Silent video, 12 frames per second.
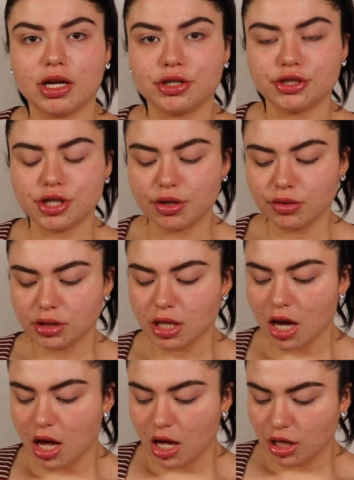undertones.
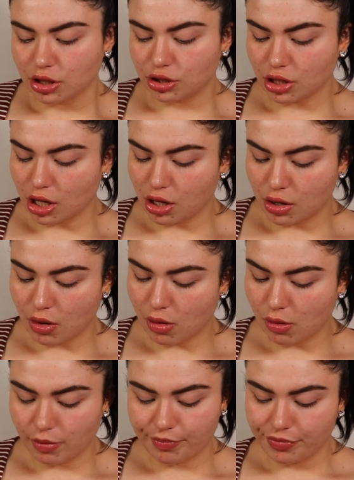
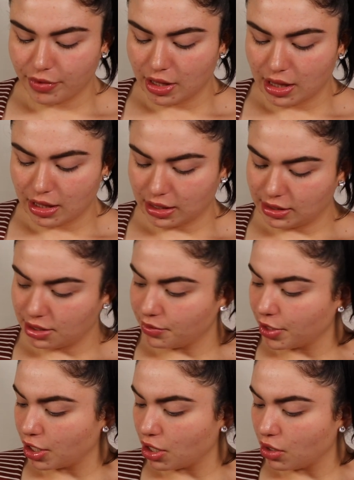So let's see
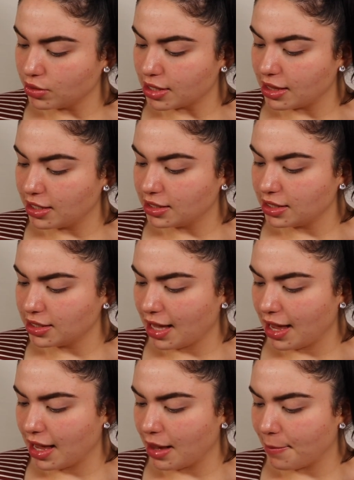where it goes. And this is
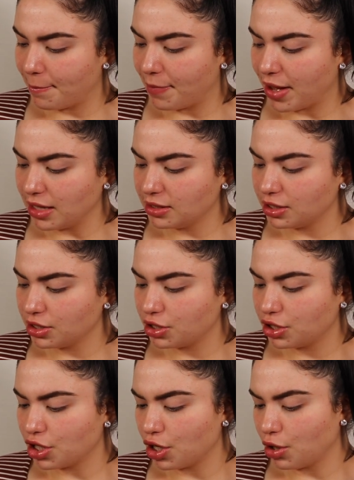a
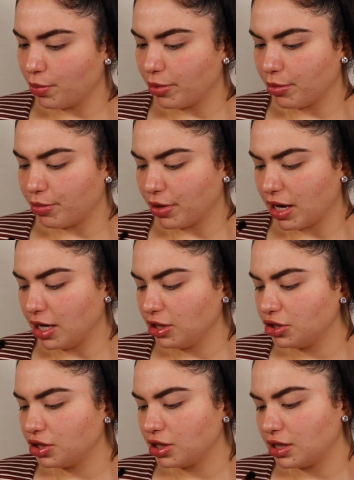BESTOPE
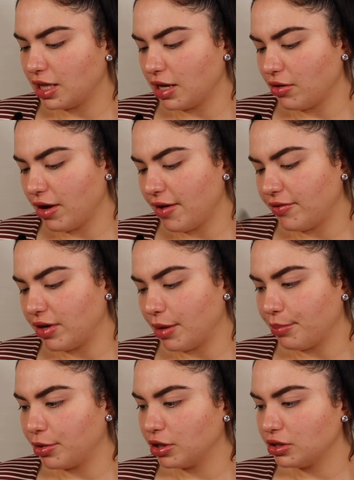brush. They don't have
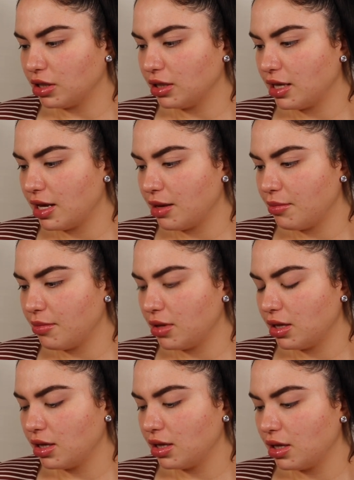numbers on them,
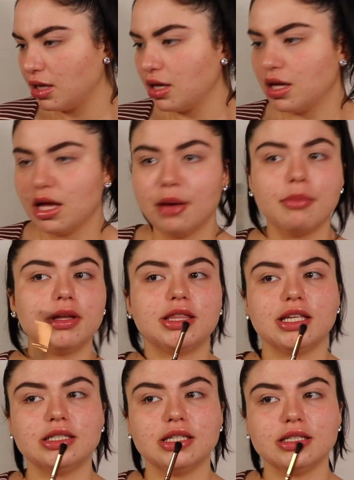but
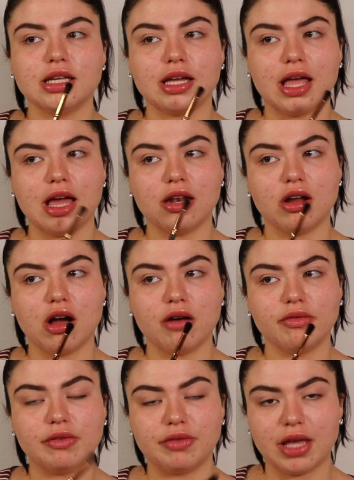this is, again,
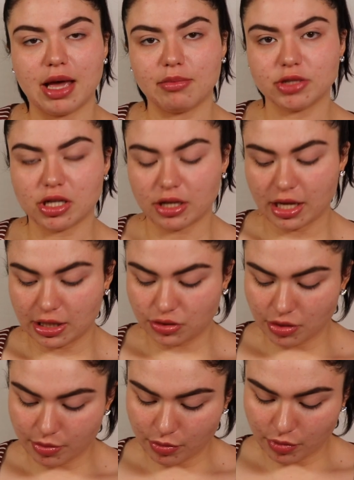off of the Amazon kit.
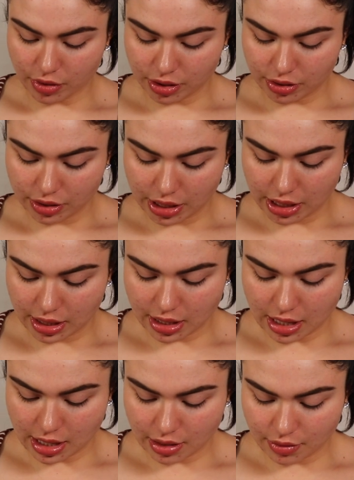So I'm wondering
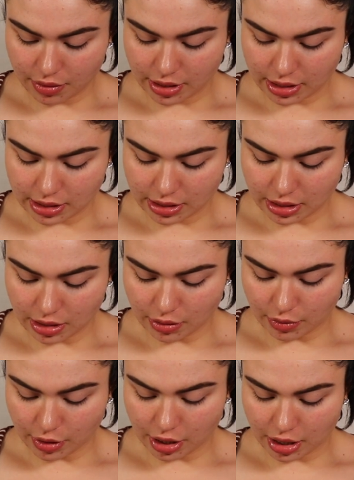how this is gonna
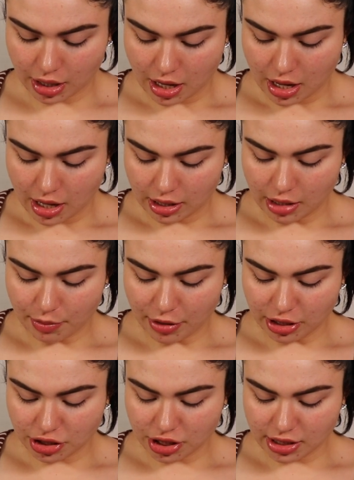work. The
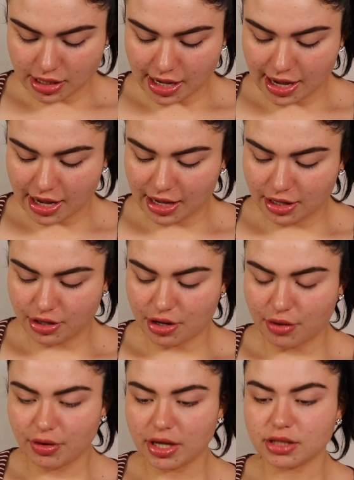brushes, I
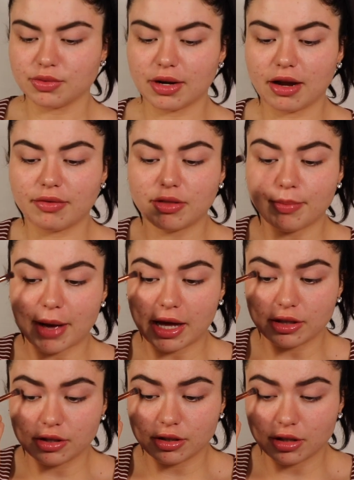noticed right off the
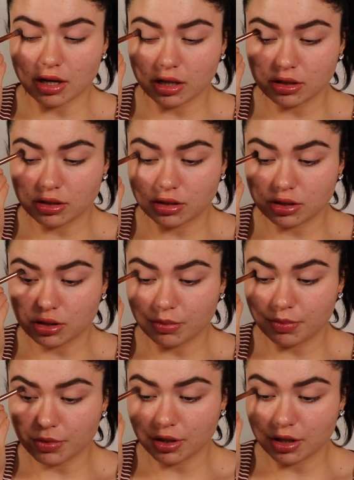bat, they're not
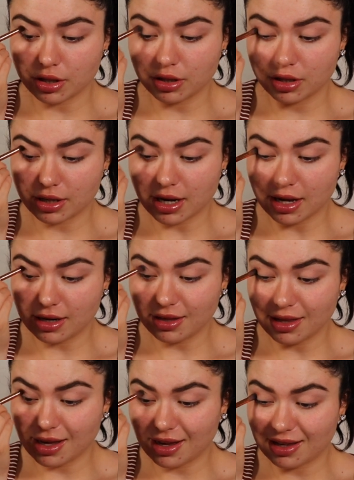super, they're kind
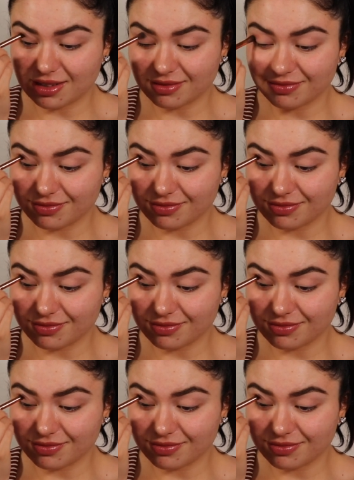of like